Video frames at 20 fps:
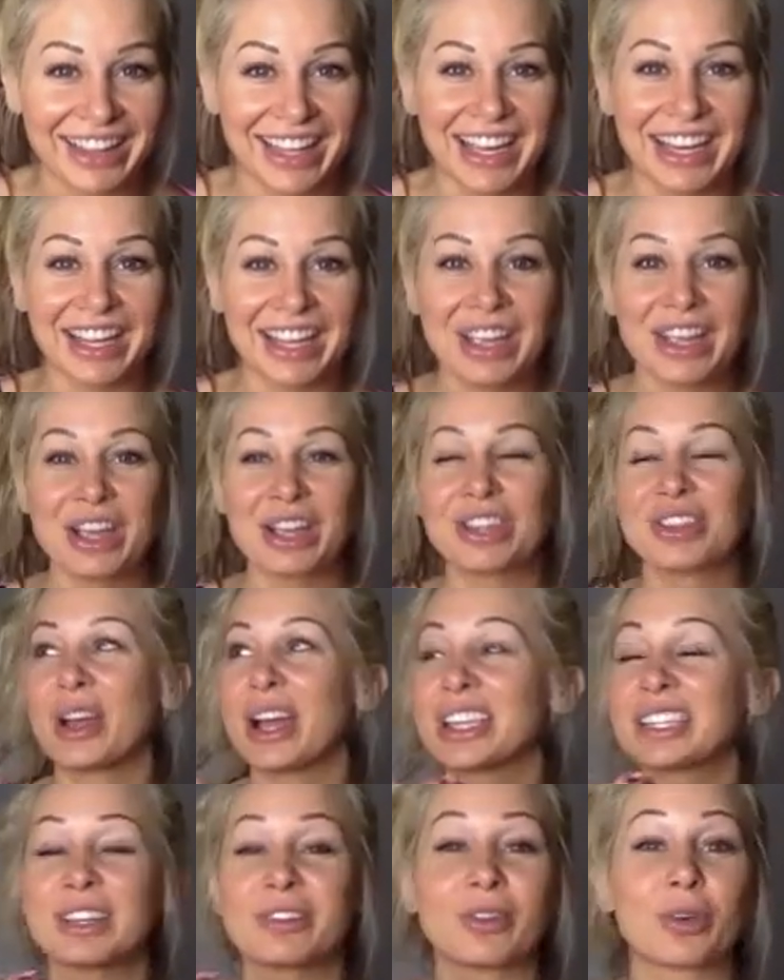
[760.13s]
Like, you're
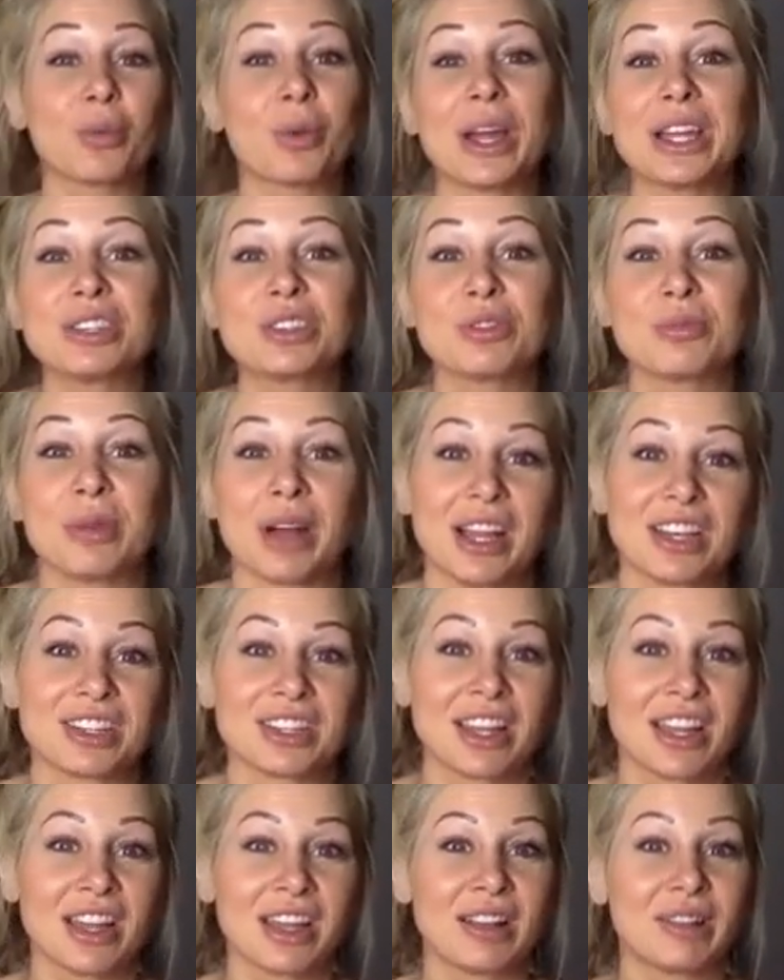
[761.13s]
asking for way too much.
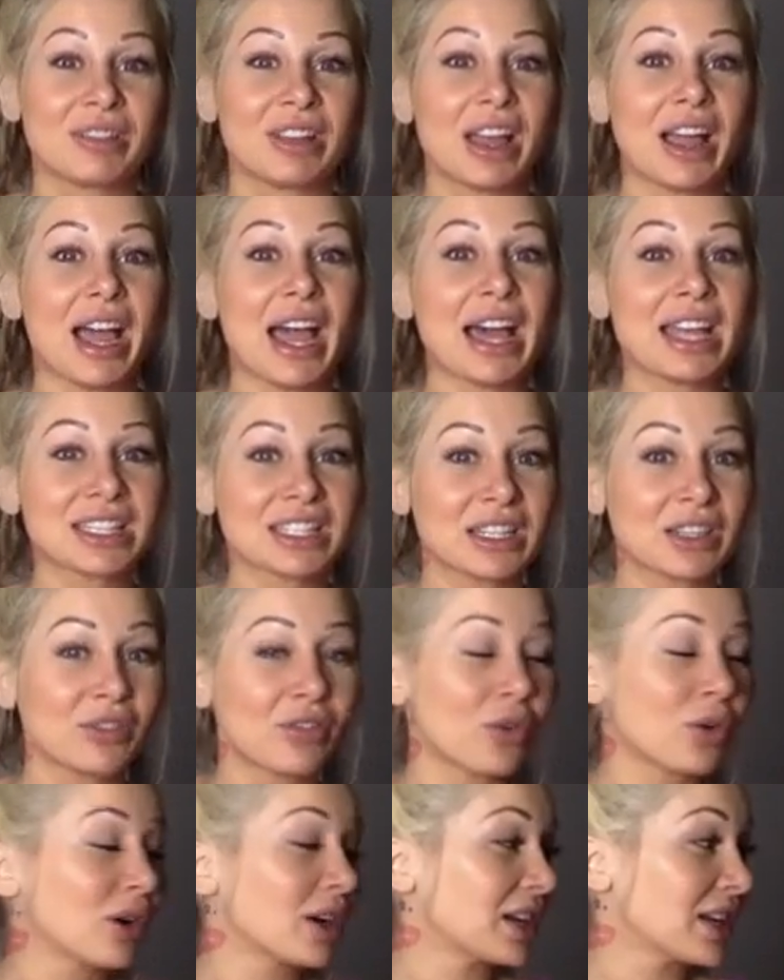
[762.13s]
Asking
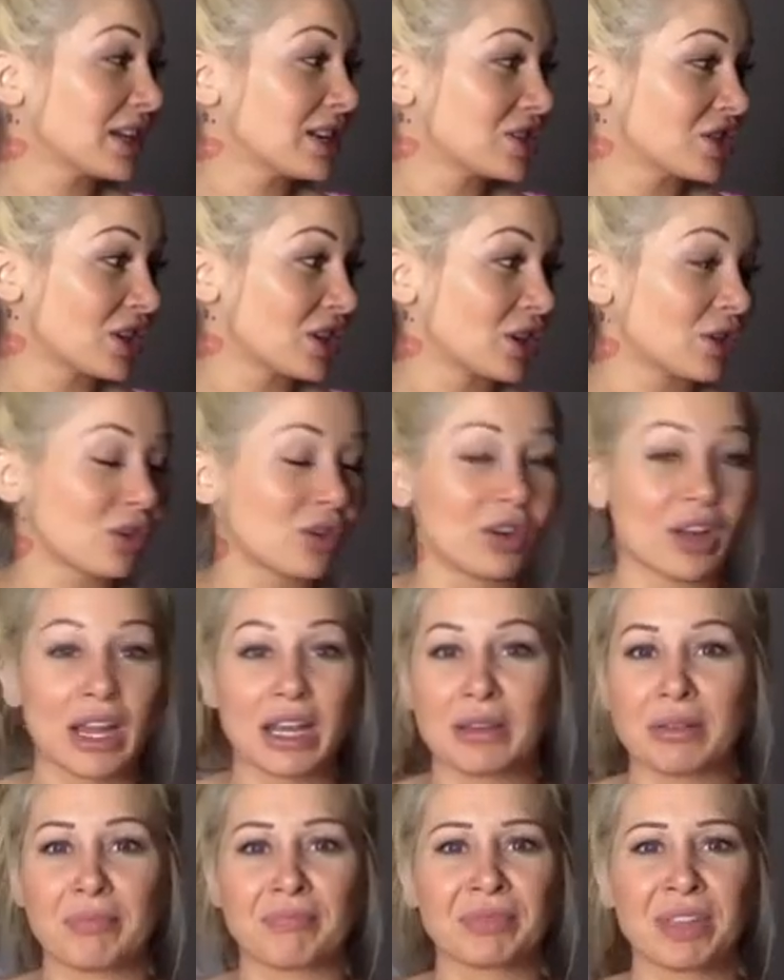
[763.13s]
for it in general,
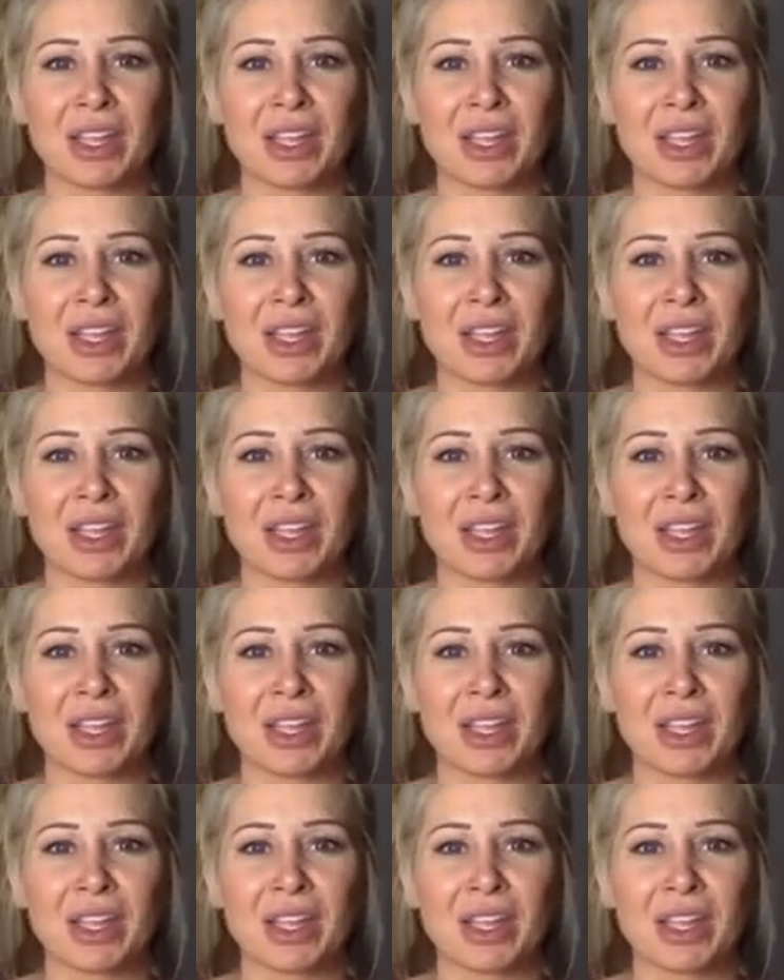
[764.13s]
and